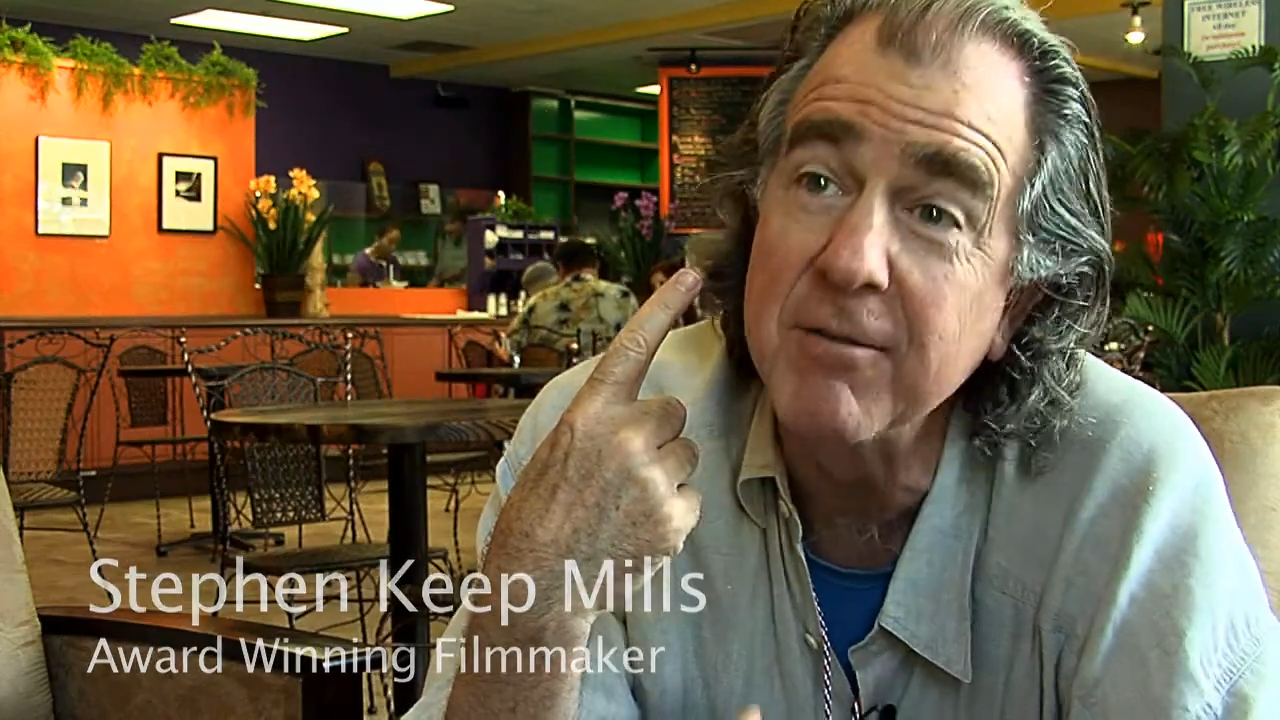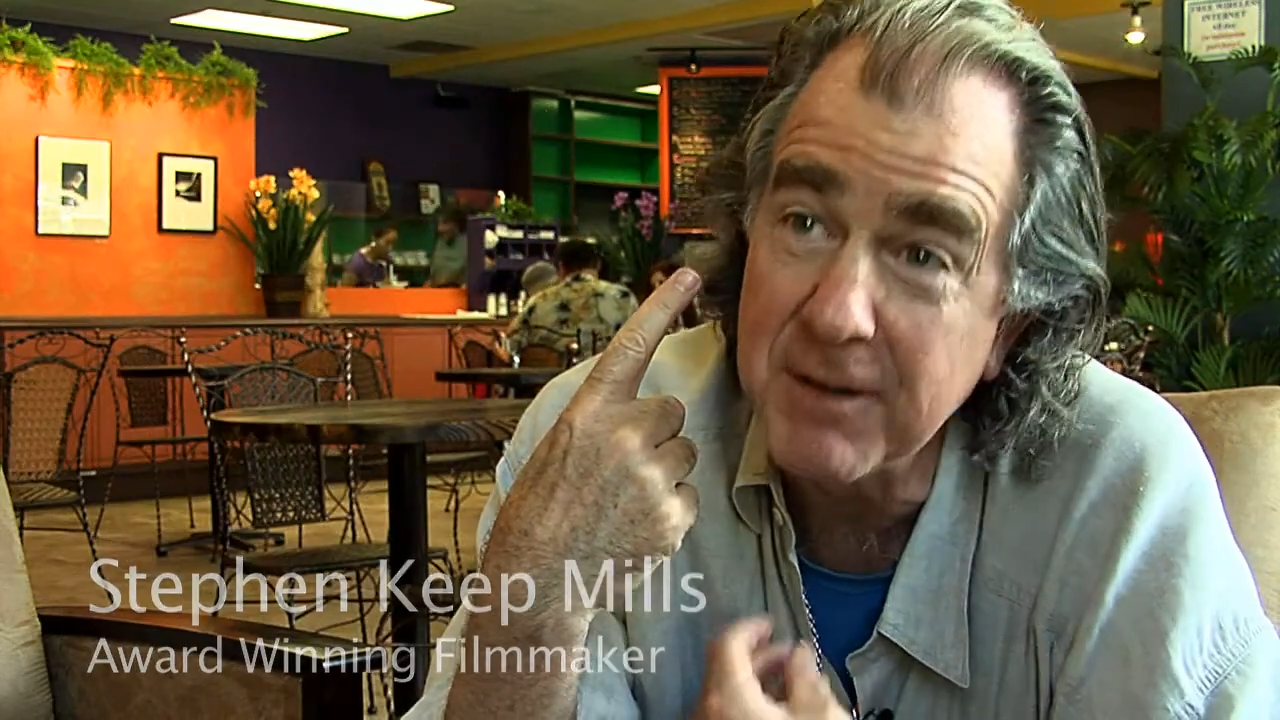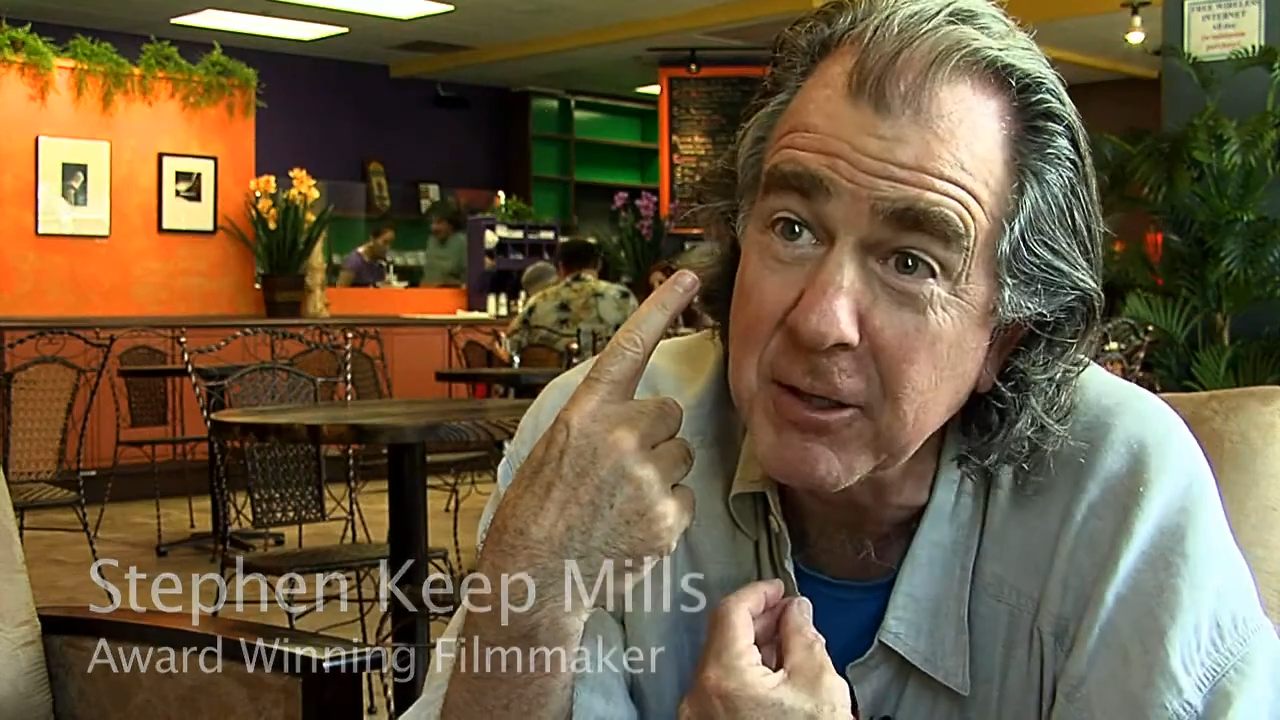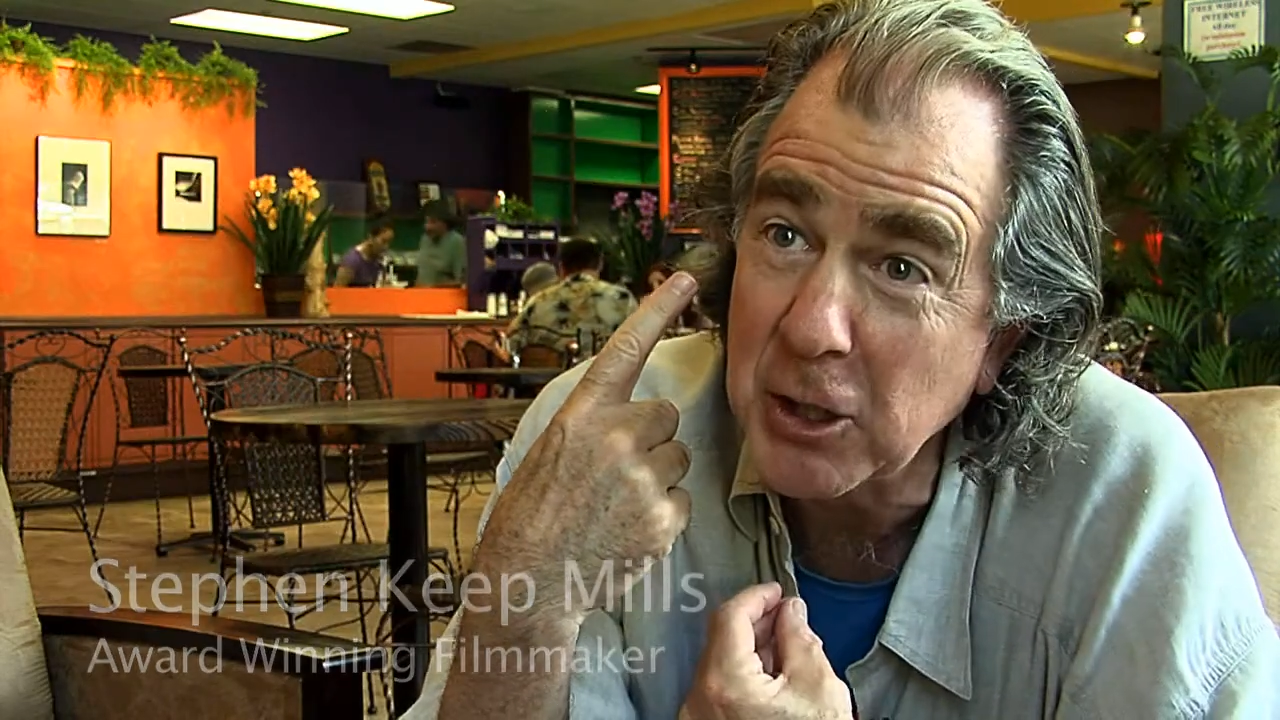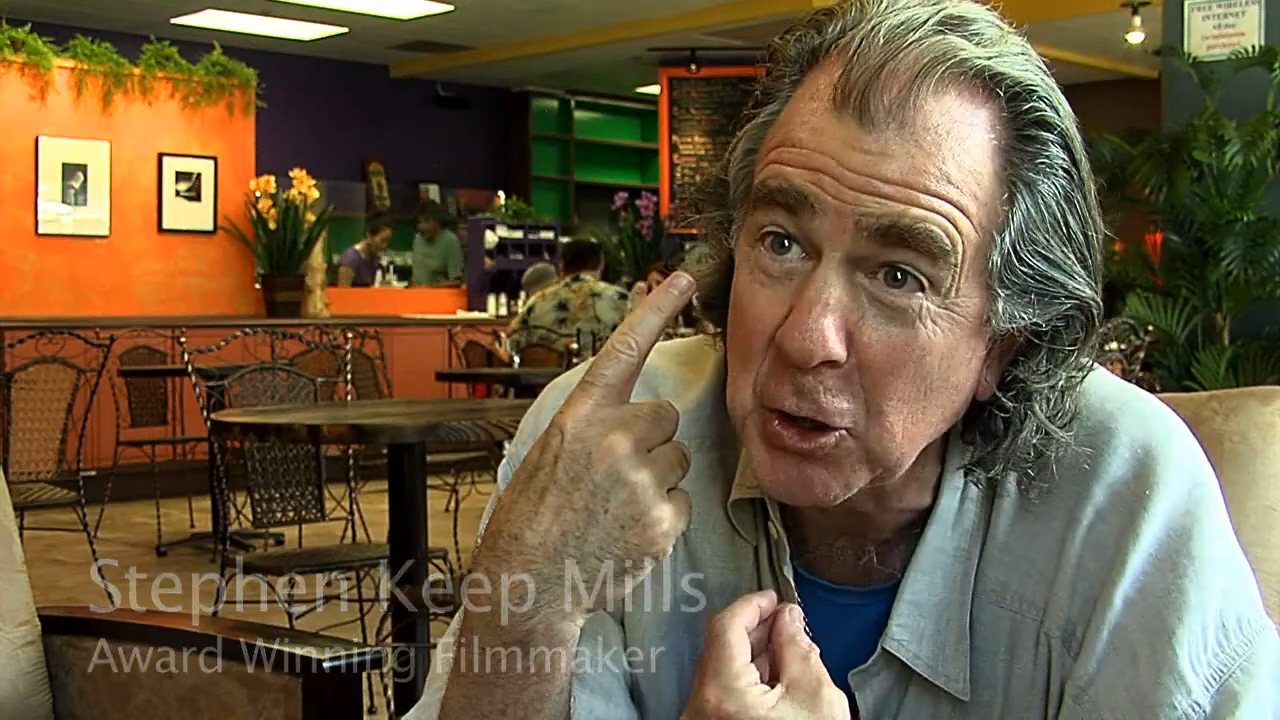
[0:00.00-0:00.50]

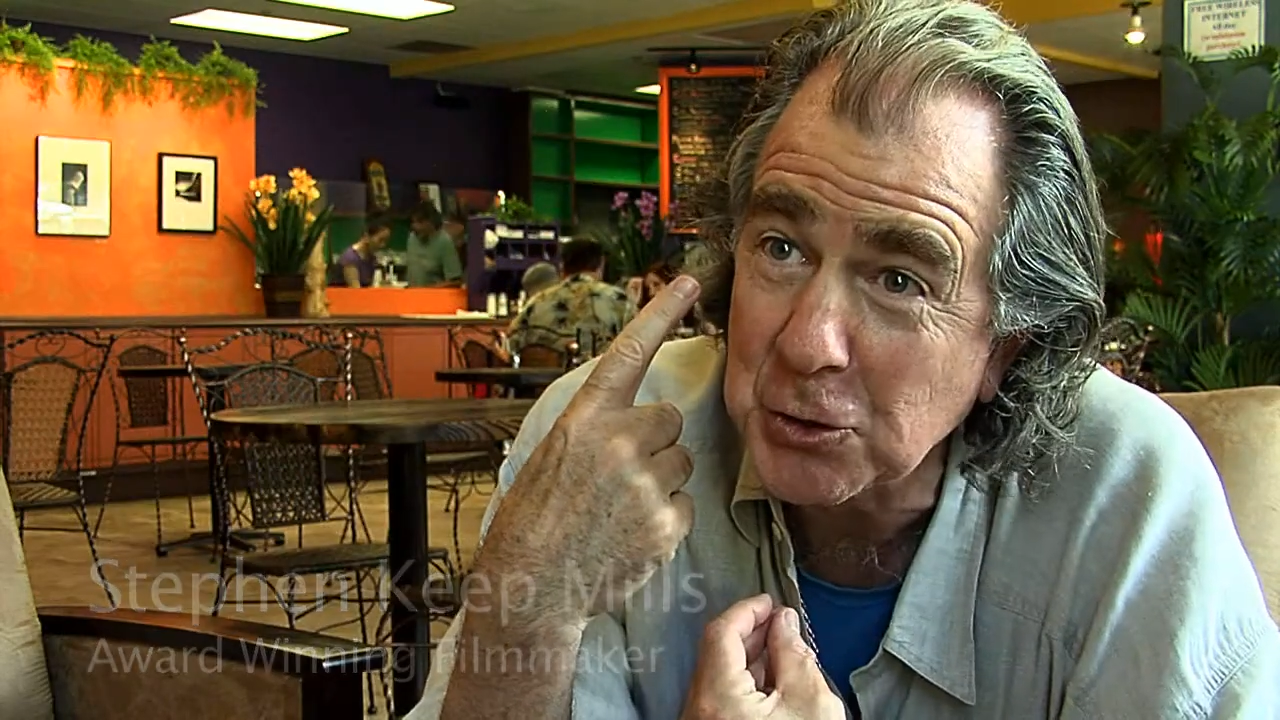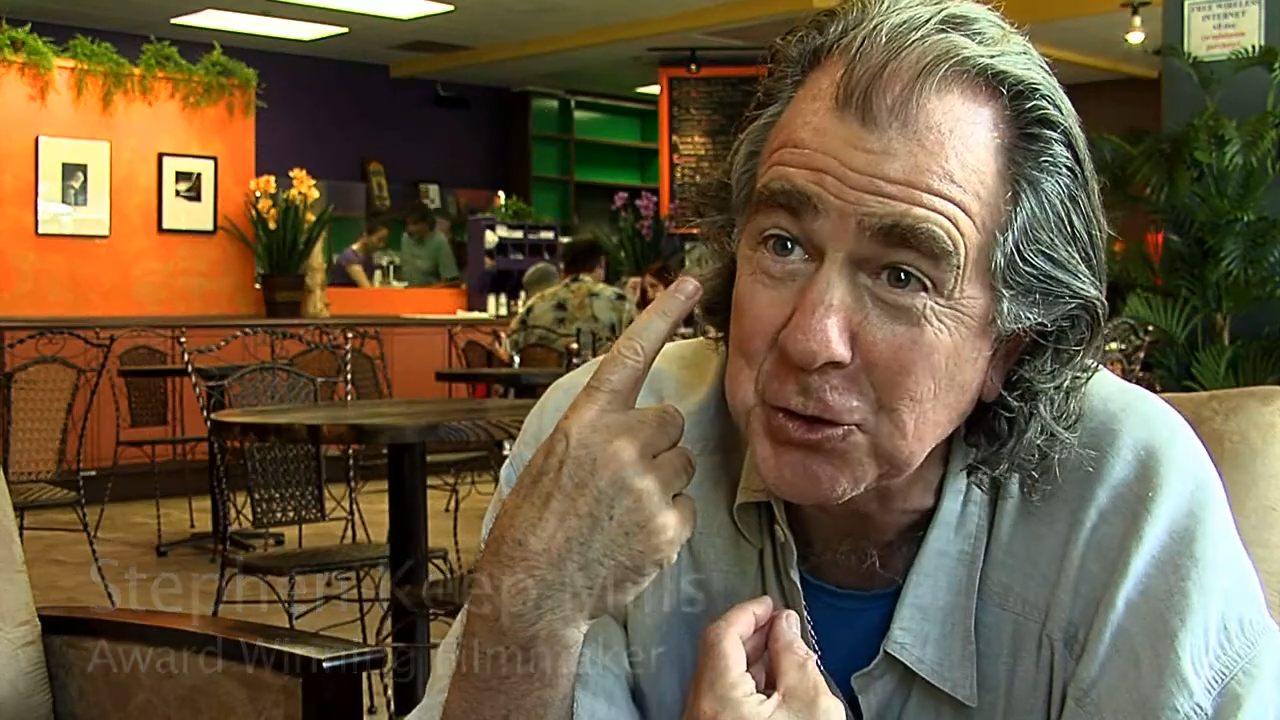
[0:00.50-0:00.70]
very close